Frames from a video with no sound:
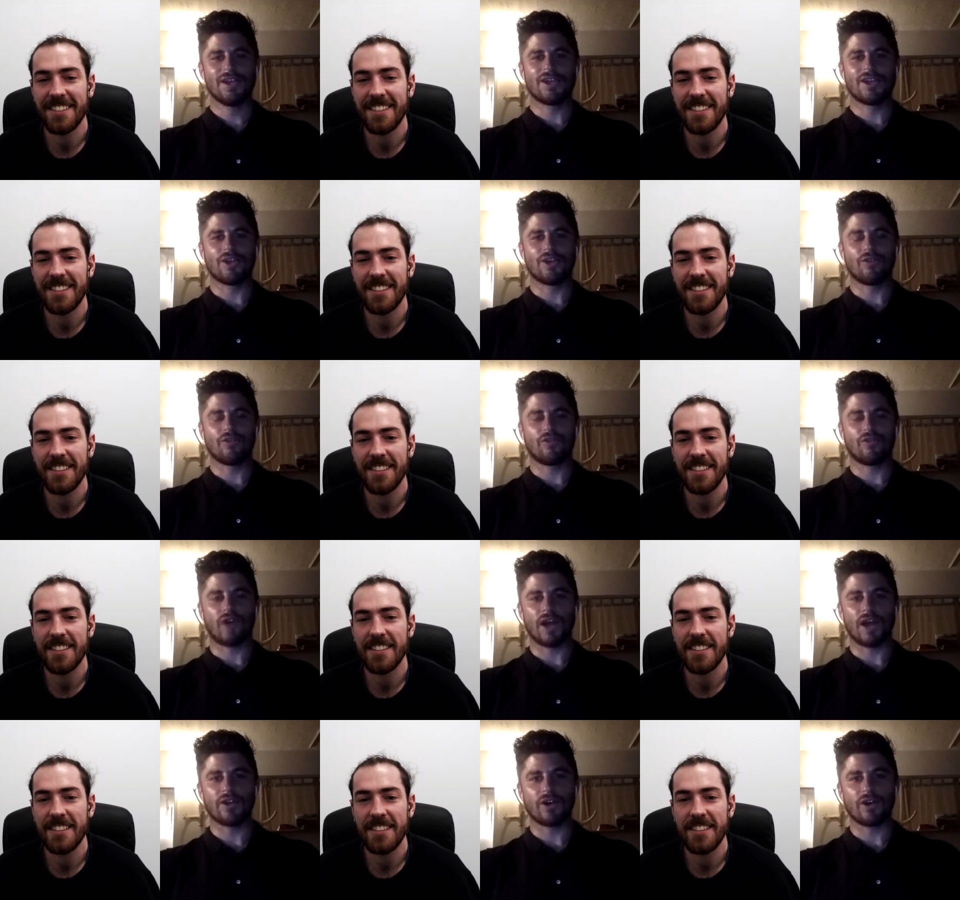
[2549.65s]
Speaker 1: you know
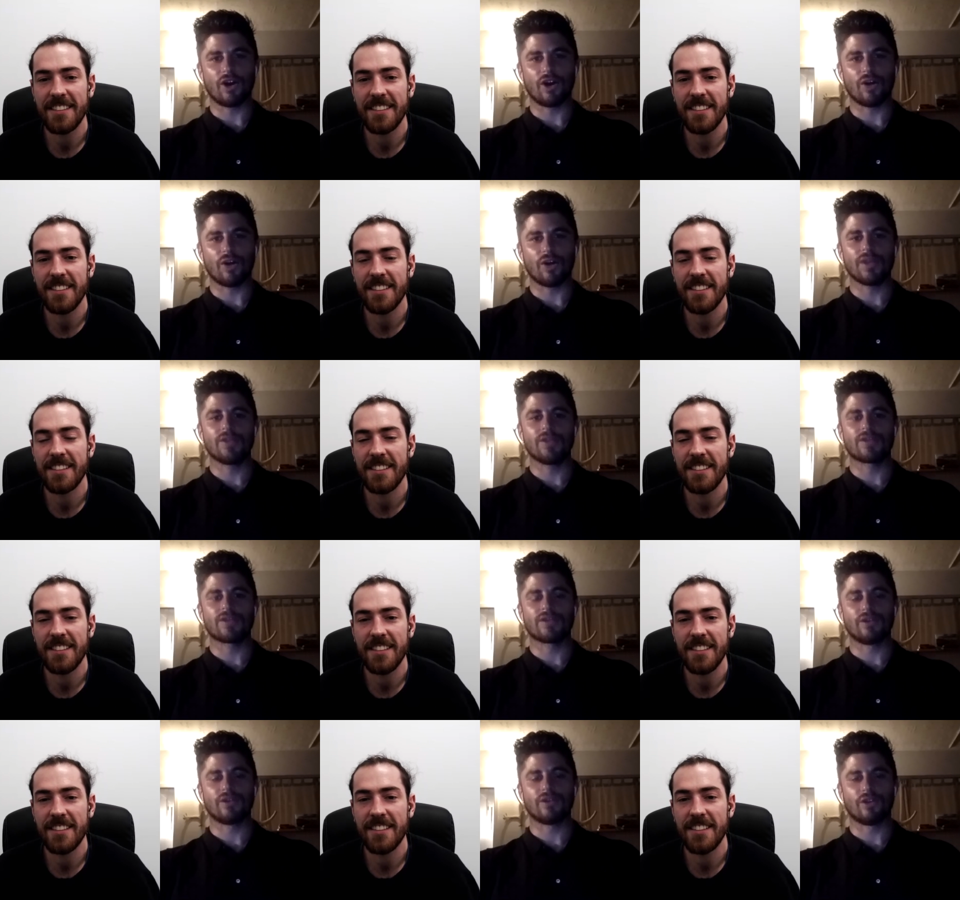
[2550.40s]
find a hobby
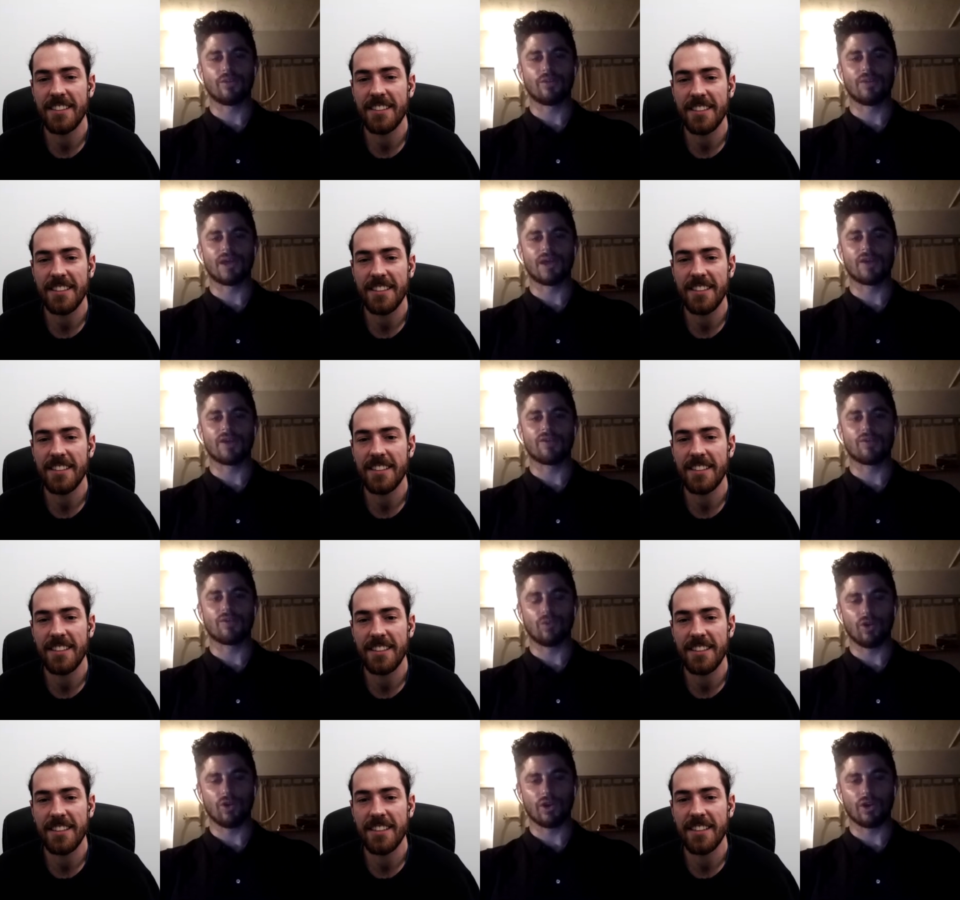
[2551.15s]
that's not about
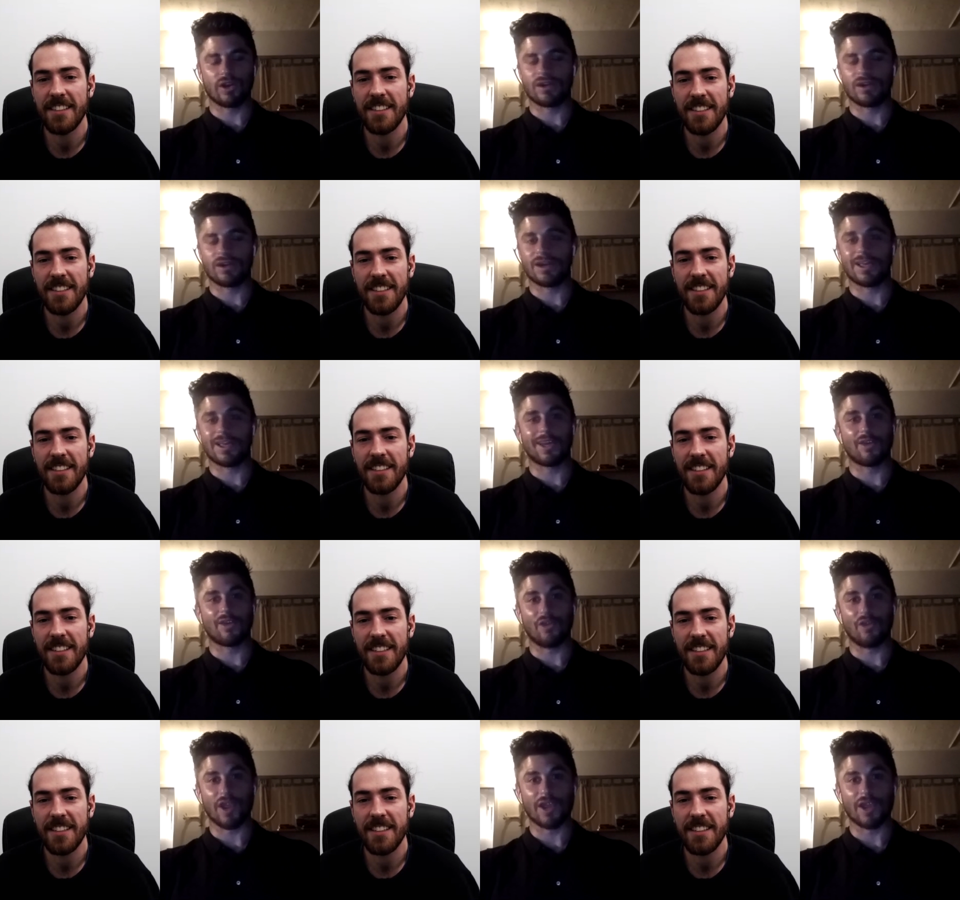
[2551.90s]
work, and I
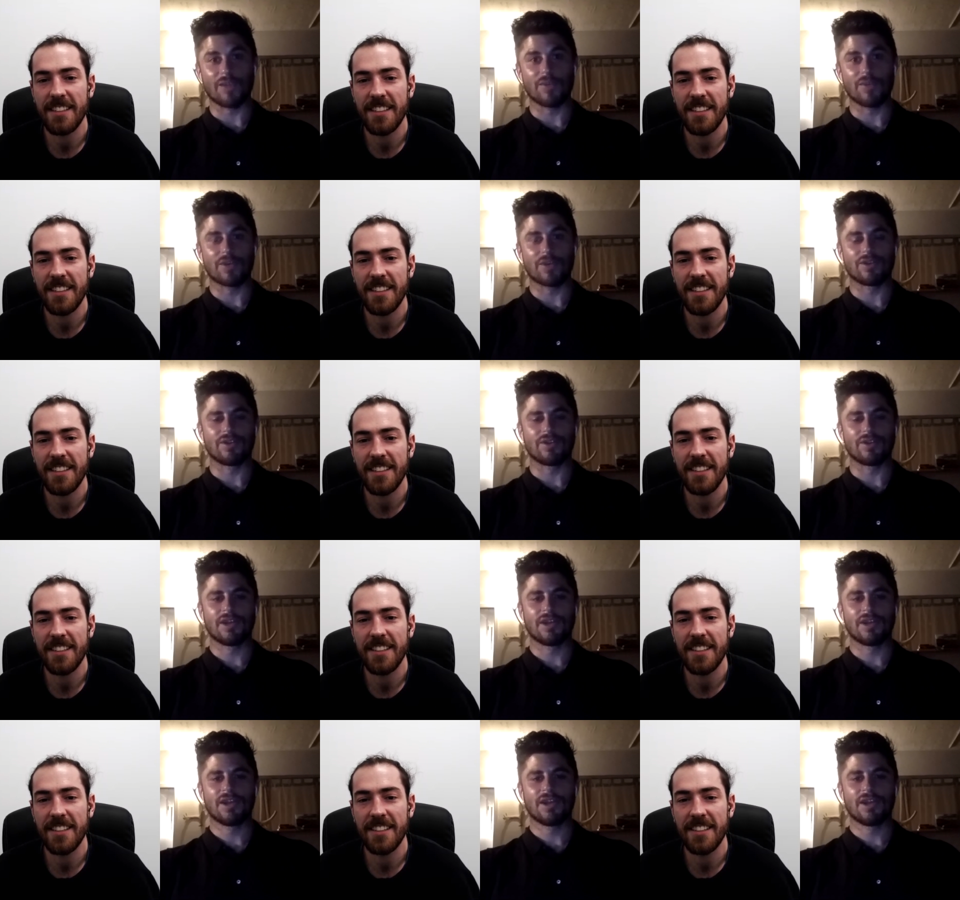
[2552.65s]
agree because